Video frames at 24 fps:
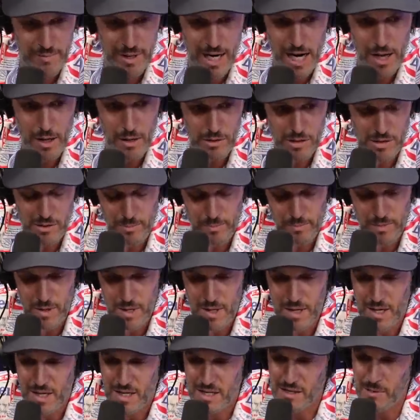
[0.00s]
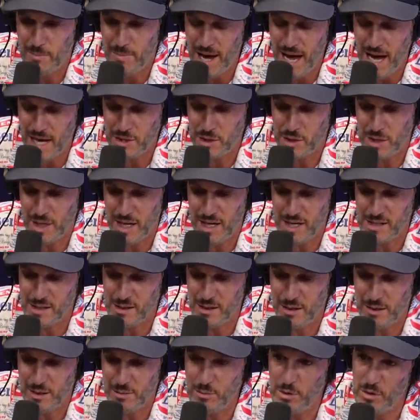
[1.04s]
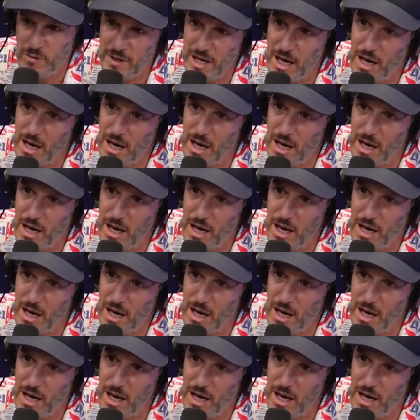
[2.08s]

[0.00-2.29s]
And I know Seb Sebastian has a movie